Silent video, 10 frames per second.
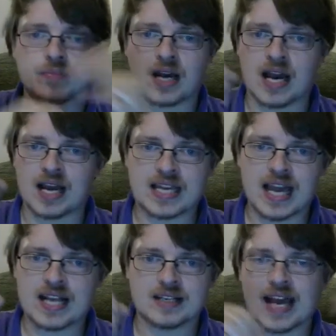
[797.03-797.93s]

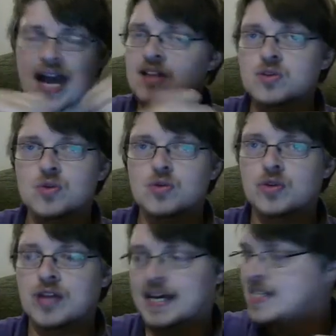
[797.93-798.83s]
Again, Elidor, or
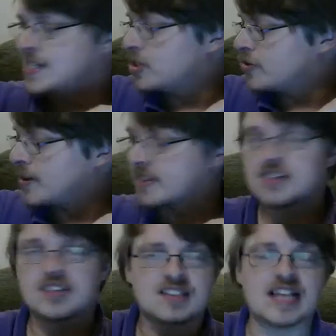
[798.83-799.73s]
That Hideous Strength, the
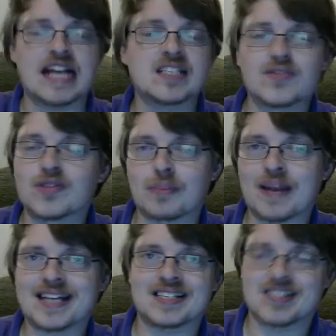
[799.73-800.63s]
descent of the
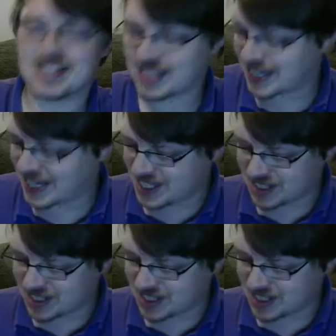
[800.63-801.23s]
planets in that hideous